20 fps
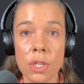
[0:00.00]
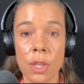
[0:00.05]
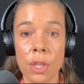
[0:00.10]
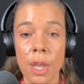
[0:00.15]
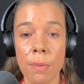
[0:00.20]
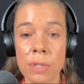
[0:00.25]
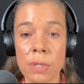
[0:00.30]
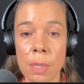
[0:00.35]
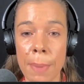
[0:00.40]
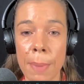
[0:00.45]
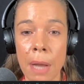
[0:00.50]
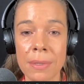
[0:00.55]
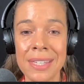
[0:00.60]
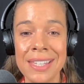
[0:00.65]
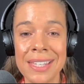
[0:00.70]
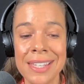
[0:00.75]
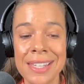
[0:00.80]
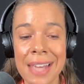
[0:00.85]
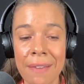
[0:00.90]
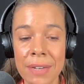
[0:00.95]
So that was
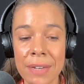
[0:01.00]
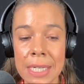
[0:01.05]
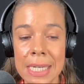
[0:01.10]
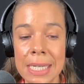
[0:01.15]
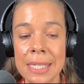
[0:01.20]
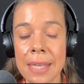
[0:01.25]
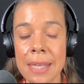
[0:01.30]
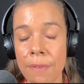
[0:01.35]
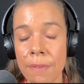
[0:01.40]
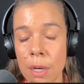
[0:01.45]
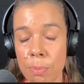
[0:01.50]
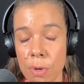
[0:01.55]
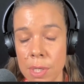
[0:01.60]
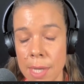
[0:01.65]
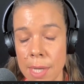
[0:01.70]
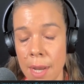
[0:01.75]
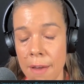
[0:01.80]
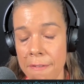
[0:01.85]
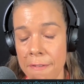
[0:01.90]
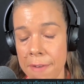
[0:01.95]
about
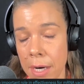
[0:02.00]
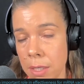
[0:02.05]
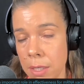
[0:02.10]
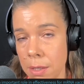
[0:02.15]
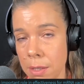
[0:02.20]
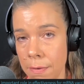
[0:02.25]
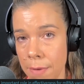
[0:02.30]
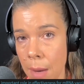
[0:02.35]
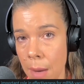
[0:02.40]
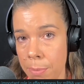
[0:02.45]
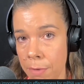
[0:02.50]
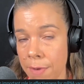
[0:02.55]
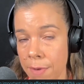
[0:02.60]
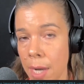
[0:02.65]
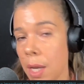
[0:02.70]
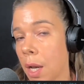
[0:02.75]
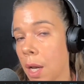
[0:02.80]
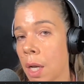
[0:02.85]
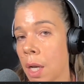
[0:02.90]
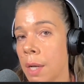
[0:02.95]
77% effective at
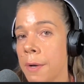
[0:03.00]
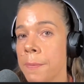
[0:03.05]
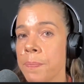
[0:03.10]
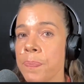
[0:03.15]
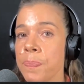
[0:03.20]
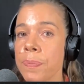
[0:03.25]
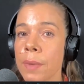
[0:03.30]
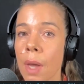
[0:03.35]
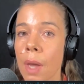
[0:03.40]
preventing